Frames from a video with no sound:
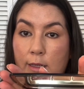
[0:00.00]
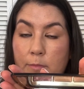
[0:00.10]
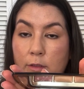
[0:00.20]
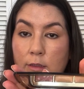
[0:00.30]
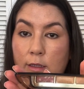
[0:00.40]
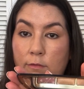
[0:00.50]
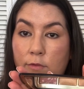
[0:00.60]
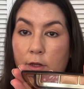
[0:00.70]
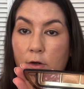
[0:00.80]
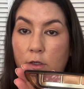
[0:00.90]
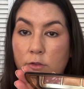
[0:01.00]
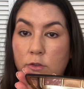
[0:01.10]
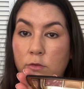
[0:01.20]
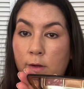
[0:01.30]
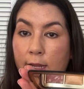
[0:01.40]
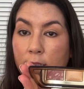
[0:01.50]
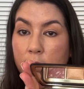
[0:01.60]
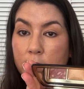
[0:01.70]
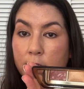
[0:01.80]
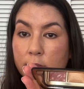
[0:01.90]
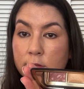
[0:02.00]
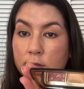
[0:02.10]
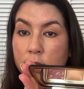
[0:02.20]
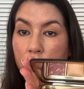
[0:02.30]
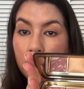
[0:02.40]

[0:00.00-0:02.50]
I believe there are 2 highlighters,